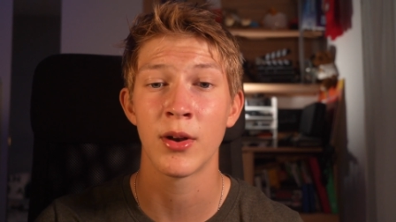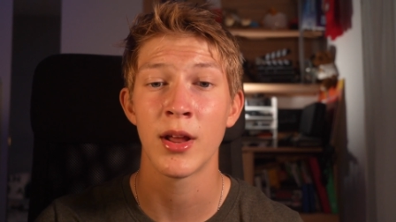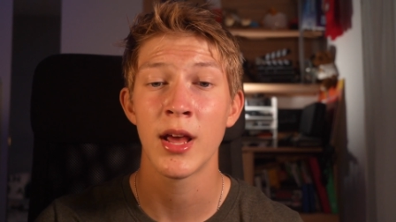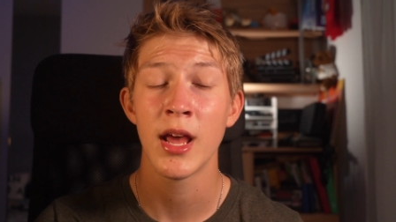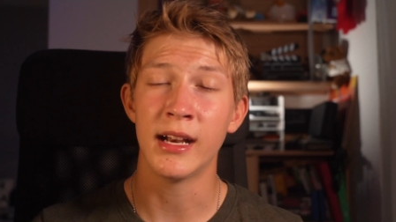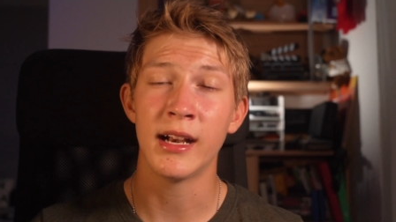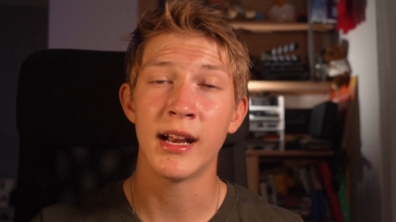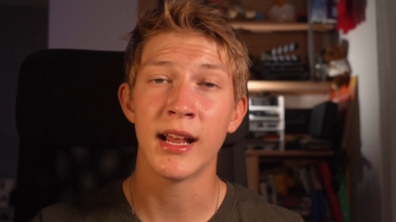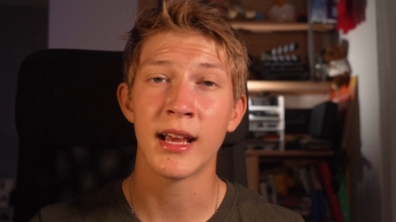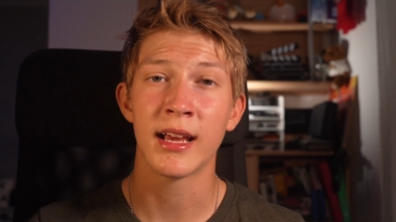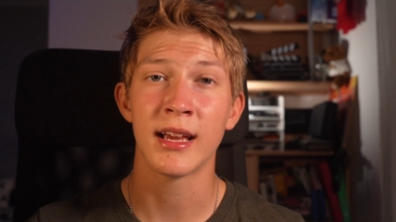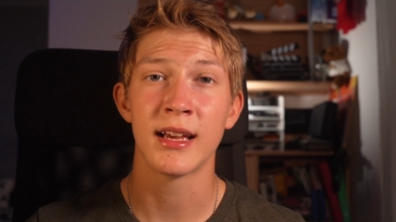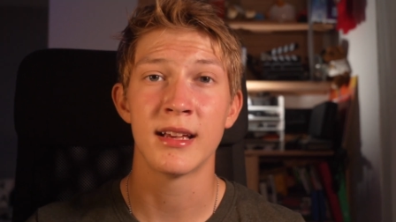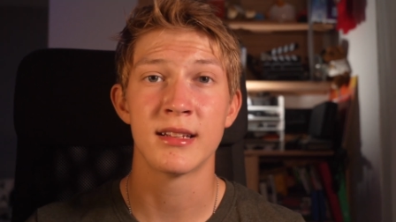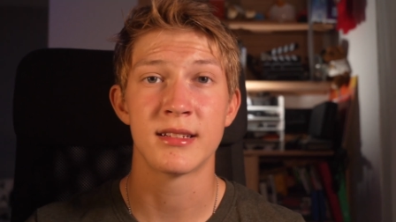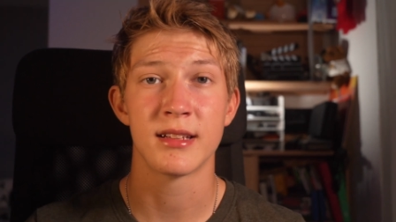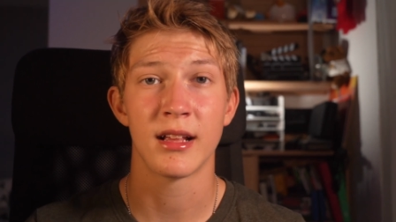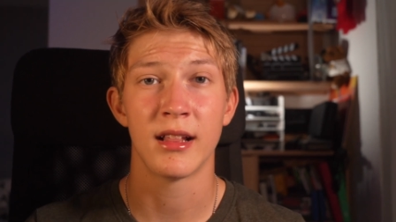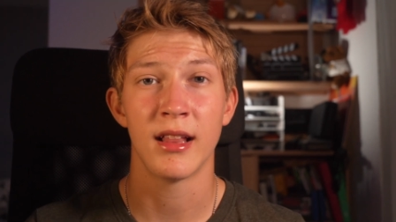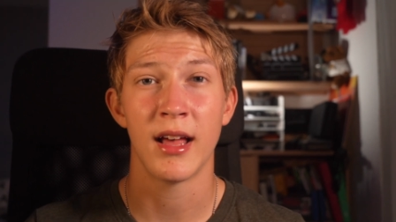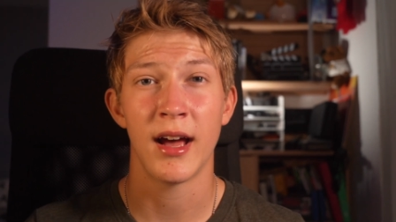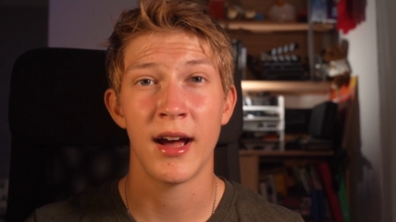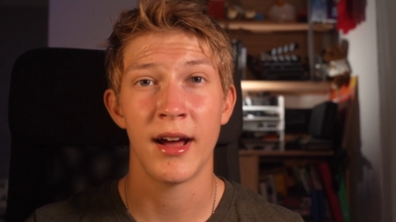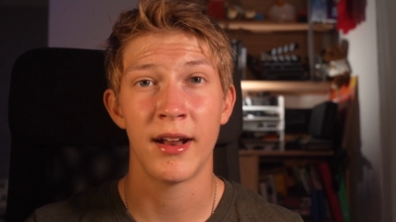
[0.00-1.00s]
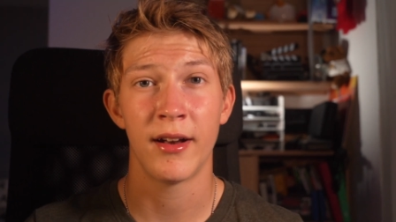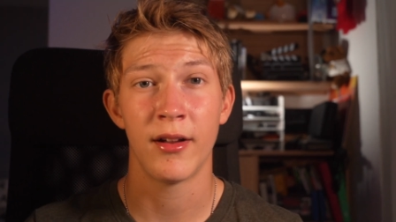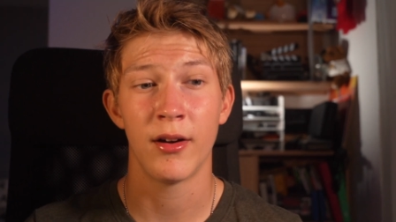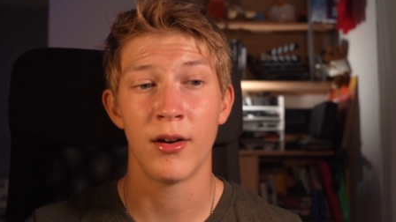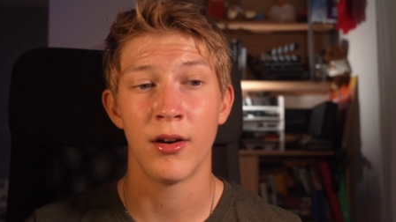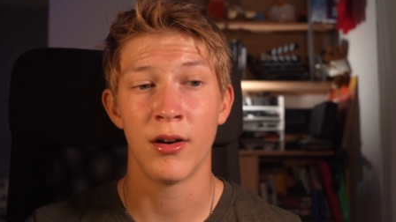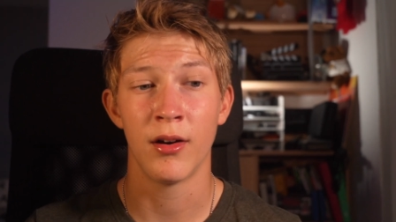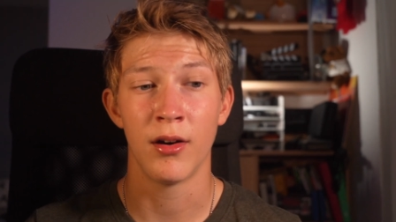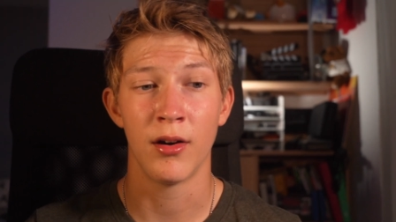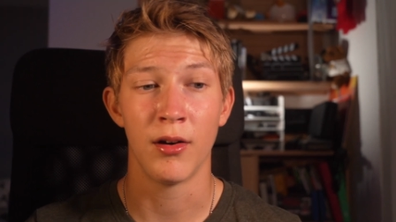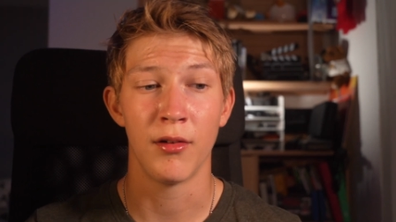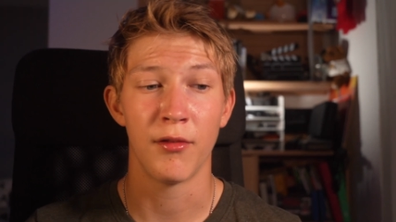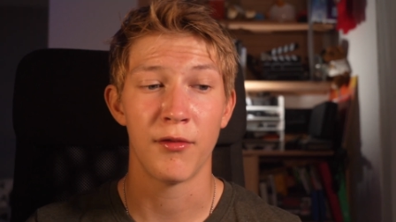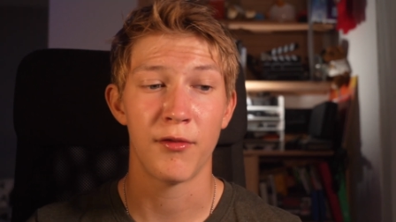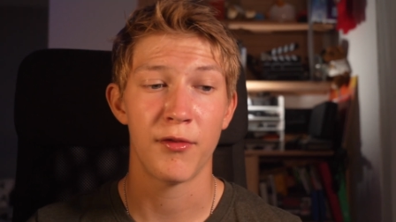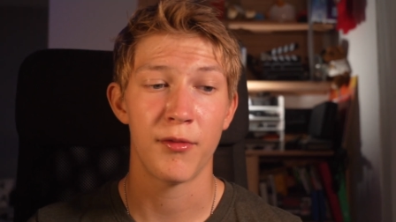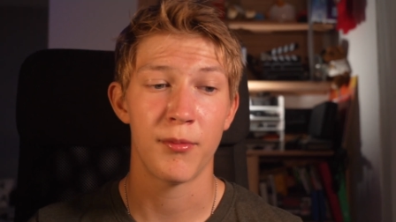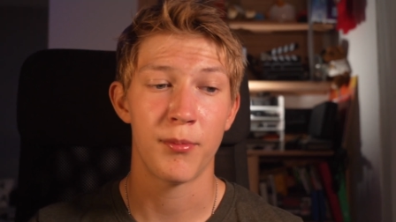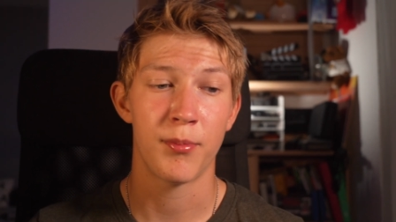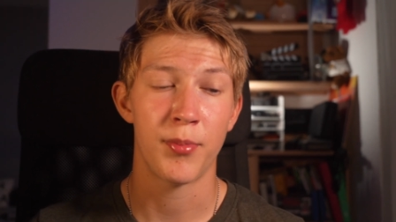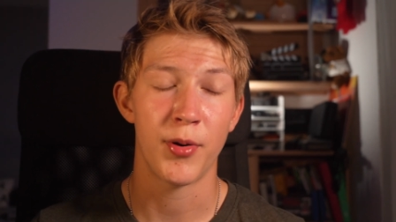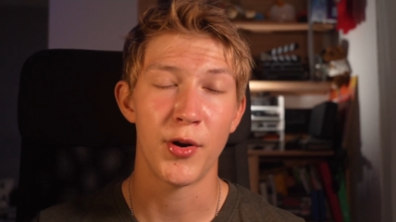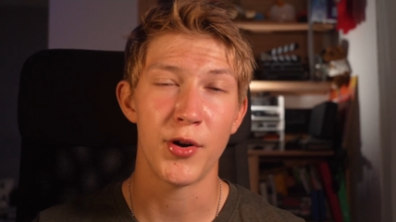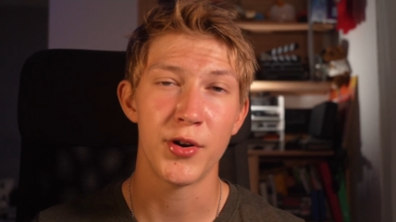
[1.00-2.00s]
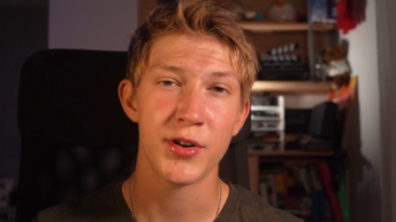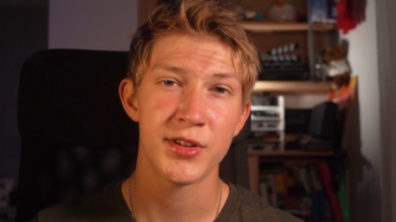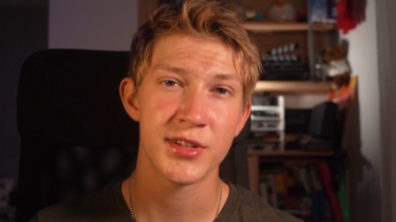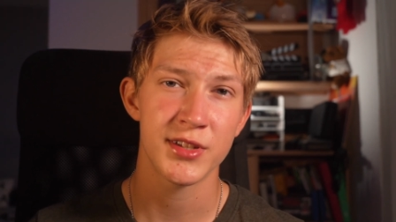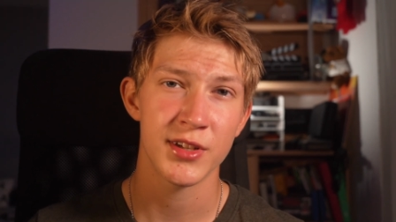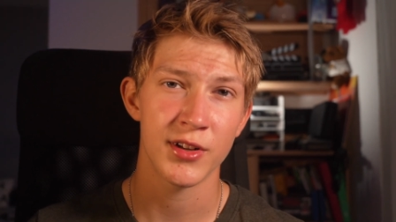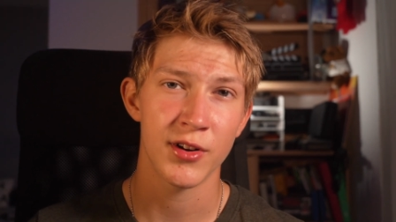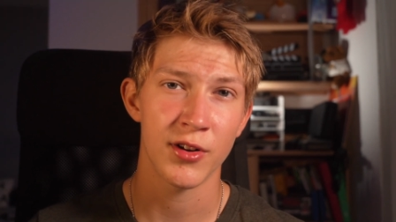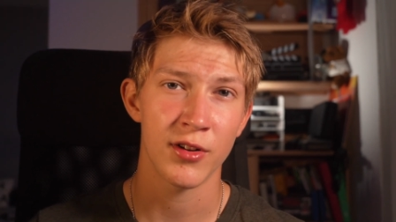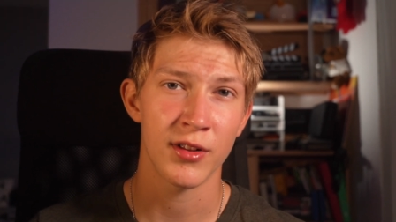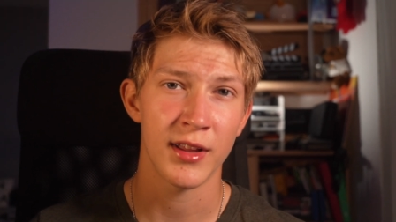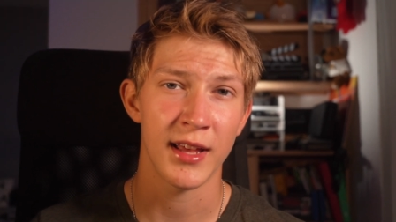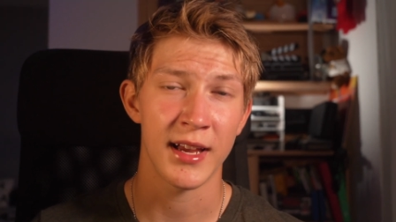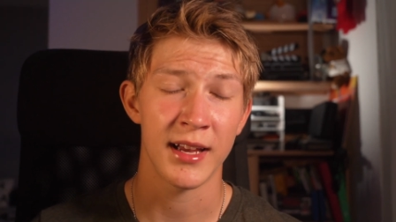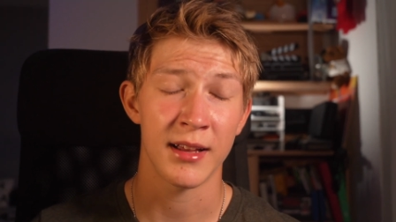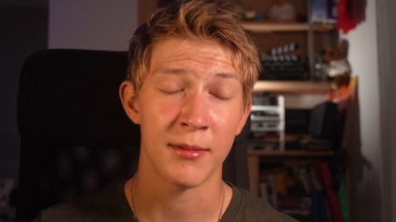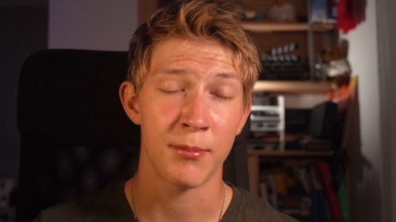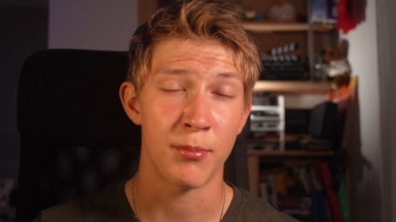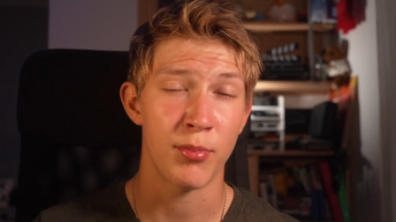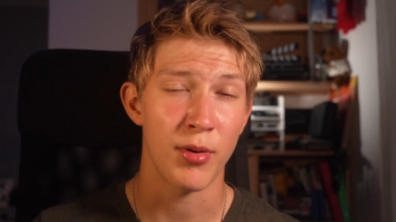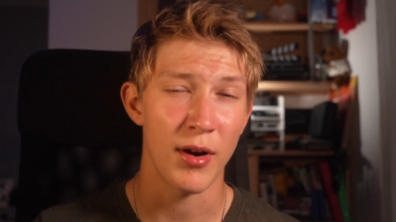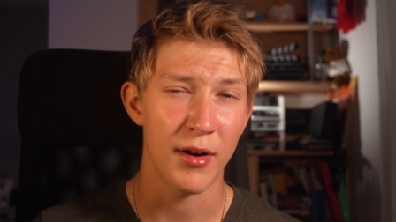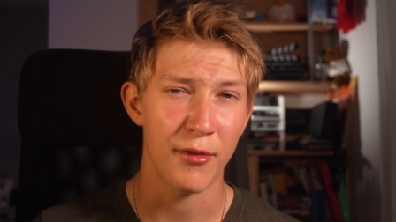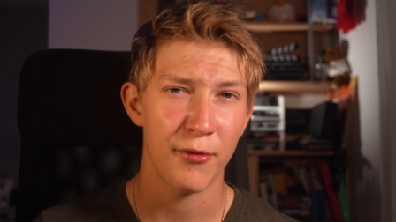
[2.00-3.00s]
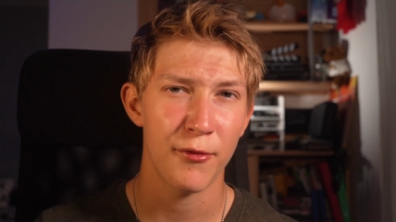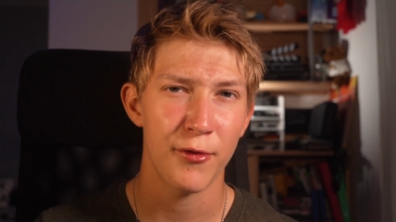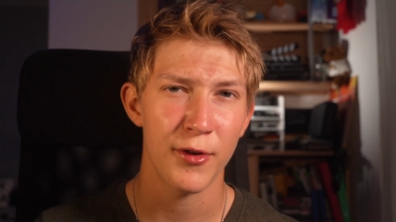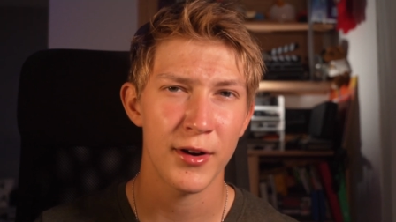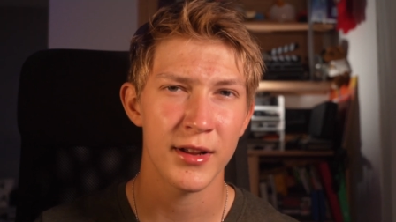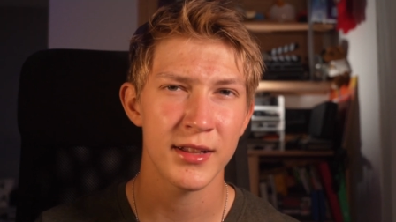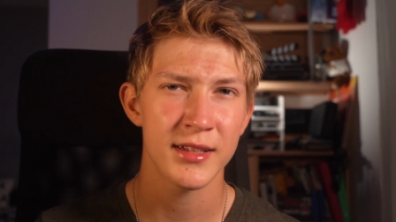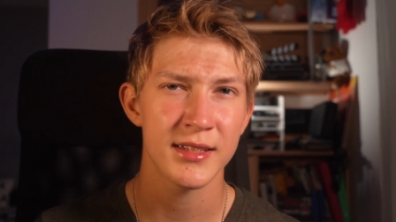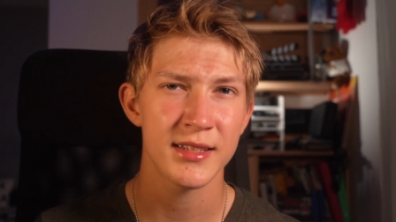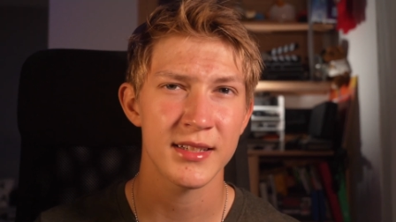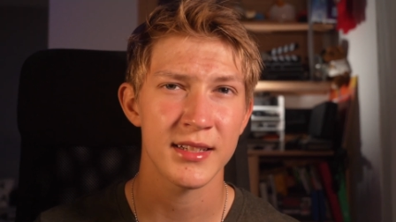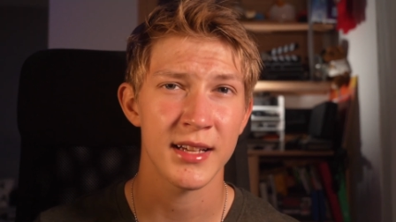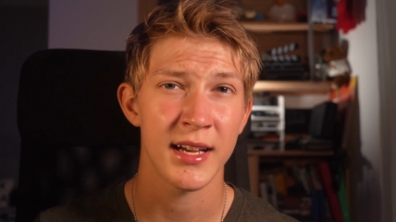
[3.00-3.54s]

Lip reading: Editing is a lot of personal preference.